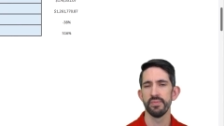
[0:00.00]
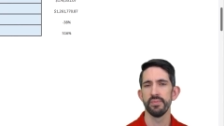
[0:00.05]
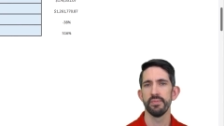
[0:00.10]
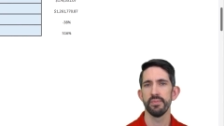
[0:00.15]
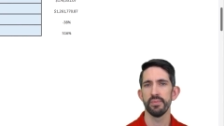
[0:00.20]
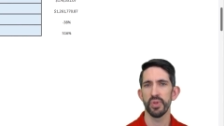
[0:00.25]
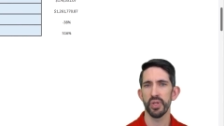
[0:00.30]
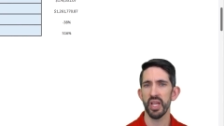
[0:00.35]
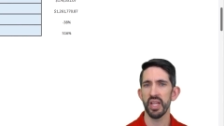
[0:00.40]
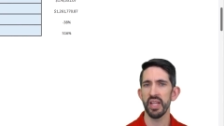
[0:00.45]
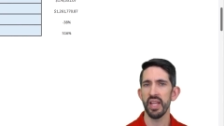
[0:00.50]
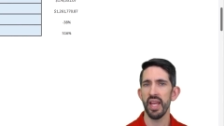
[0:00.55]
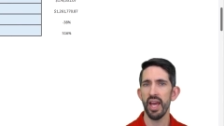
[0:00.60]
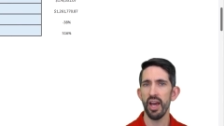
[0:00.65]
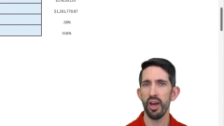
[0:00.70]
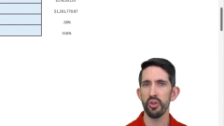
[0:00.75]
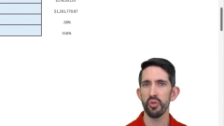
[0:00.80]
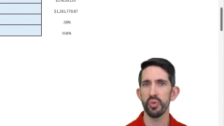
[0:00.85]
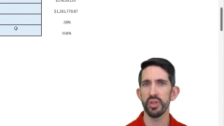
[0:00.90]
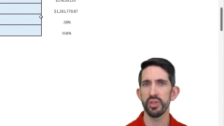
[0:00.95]
But again, how
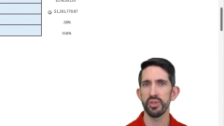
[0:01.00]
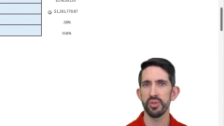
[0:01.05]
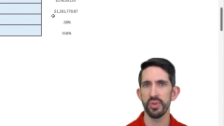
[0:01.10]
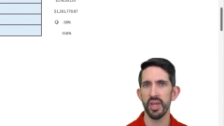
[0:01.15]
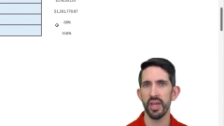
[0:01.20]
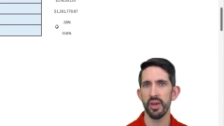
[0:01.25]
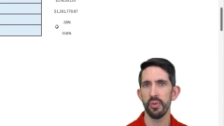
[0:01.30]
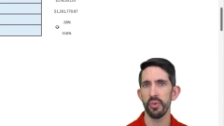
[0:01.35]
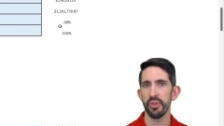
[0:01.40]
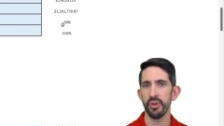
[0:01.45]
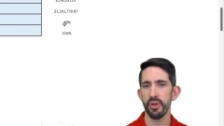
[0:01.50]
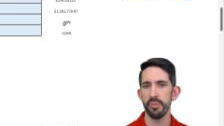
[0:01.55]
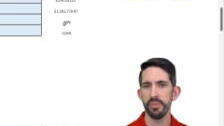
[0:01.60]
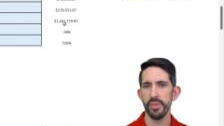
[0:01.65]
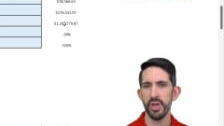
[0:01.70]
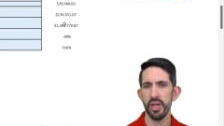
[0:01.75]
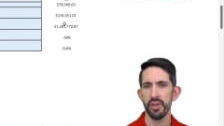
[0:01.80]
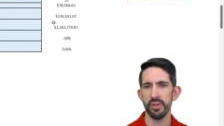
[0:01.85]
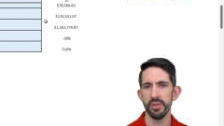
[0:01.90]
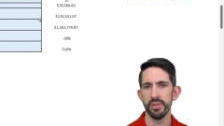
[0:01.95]
do we do that with our
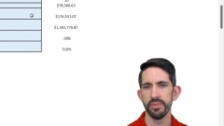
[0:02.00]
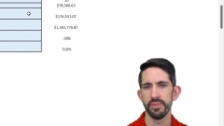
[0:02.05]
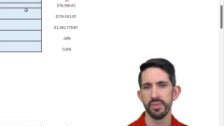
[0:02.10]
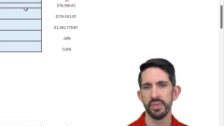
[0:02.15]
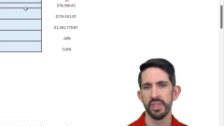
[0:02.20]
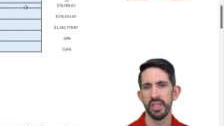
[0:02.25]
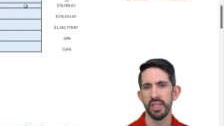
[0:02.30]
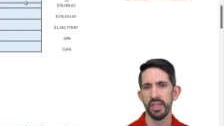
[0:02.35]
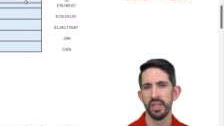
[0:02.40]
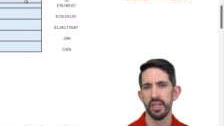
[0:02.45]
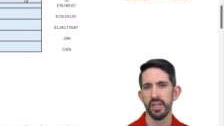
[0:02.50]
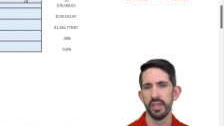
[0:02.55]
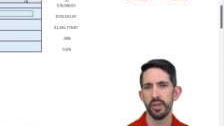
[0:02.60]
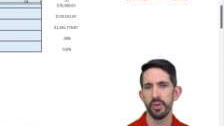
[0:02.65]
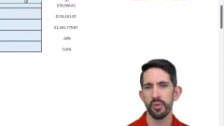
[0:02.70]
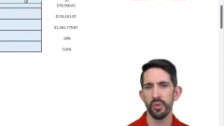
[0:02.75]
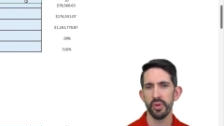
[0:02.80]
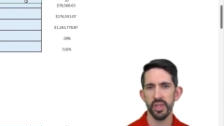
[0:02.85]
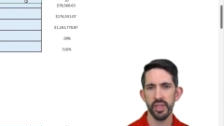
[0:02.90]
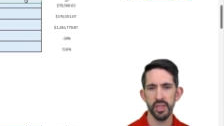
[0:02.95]
model?
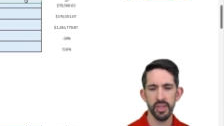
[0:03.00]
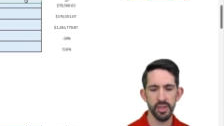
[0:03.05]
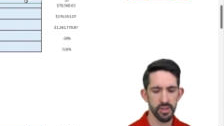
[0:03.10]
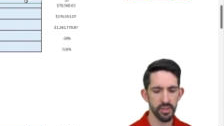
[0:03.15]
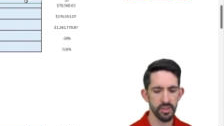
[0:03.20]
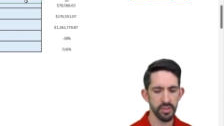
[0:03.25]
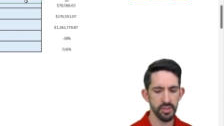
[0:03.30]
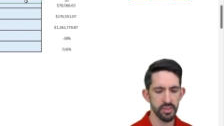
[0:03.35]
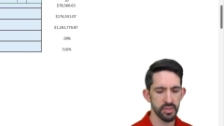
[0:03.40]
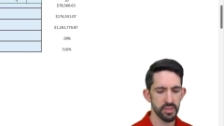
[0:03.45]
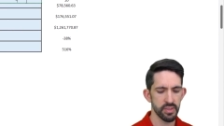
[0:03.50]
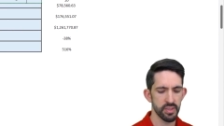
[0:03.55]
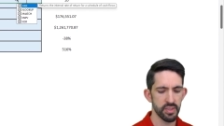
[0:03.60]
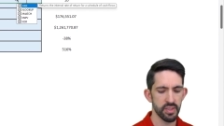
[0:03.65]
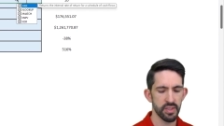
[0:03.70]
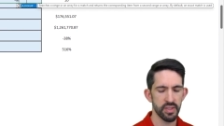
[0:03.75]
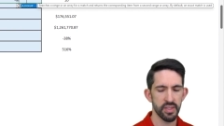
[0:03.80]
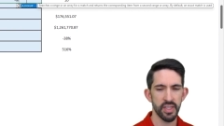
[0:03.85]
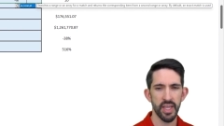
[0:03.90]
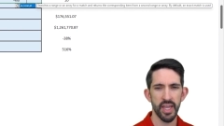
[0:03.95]
Well, here,
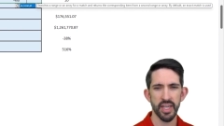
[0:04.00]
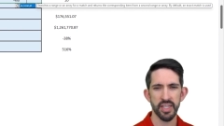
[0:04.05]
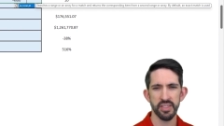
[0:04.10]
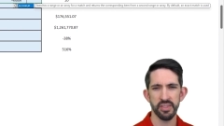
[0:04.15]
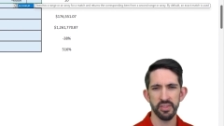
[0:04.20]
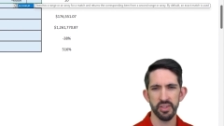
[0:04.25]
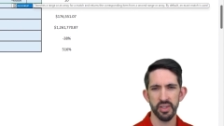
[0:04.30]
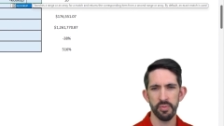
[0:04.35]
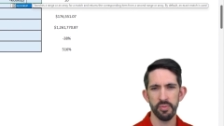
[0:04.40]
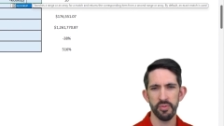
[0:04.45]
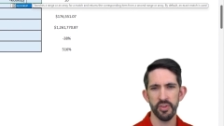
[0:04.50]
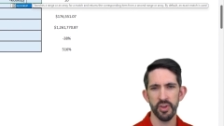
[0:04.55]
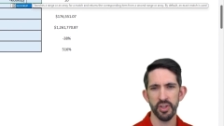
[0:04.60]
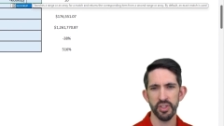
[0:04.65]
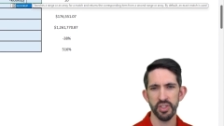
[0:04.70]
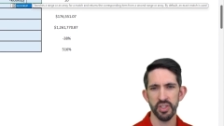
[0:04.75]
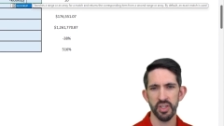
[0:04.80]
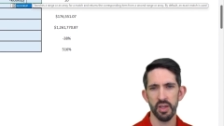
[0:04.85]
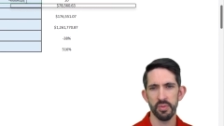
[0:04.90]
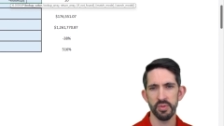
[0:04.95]
the XLOOKUP
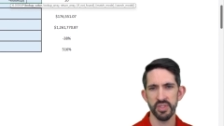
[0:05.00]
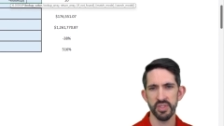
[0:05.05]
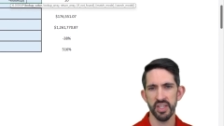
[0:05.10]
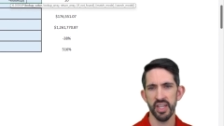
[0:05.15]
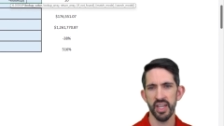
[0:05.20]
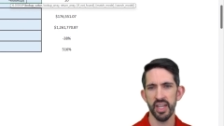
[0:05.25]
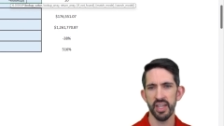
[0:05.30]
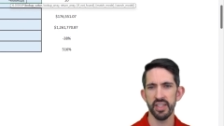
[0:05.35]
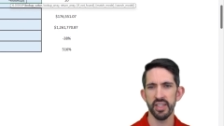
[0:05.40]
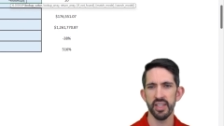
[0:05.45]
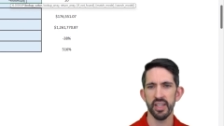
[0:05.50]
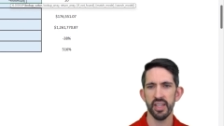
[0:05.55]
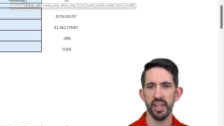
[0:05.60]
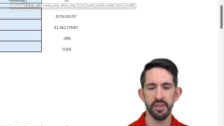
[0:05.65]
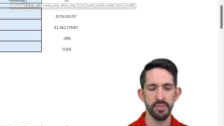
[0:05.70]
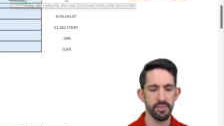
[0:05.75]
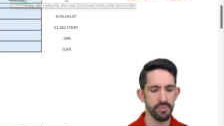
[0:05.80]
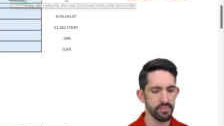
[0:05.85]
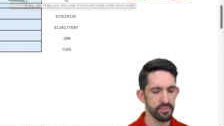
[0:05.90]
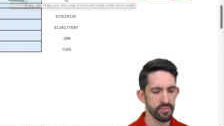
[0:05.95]
function comes in handy again.
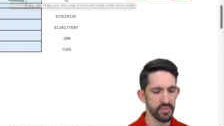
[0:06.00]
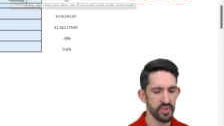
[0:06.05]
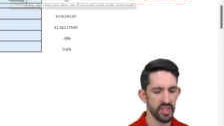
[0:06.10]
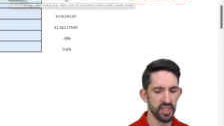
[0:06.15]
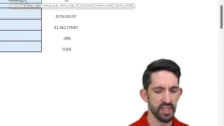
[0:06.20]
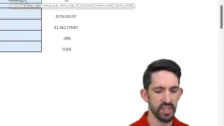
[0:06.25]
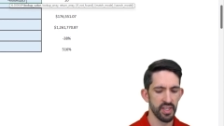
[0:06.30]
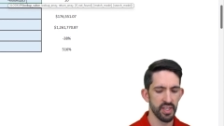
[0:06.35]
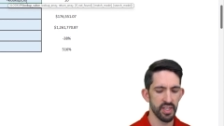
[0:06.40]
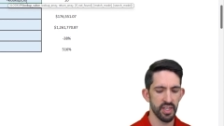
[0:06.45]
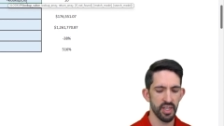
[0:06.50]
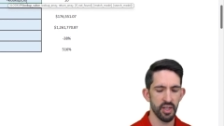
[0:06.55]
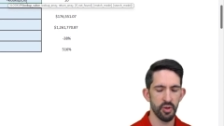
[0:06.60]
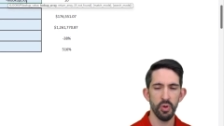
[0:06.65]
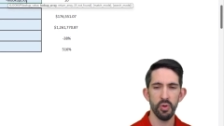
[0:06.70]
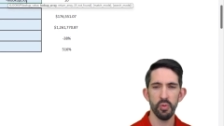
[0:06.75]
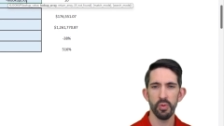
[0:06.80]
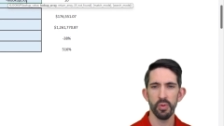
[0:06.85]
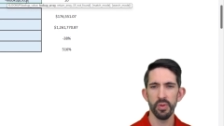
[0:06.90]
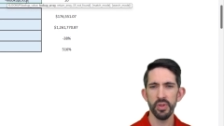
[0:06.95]
And
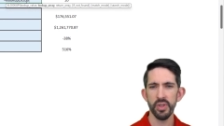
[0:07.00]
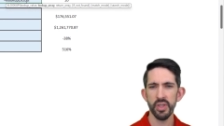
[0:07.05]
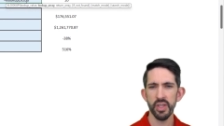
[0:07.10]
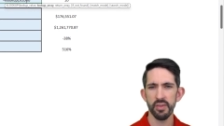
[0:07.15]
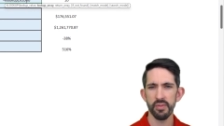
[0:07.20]
what we're looking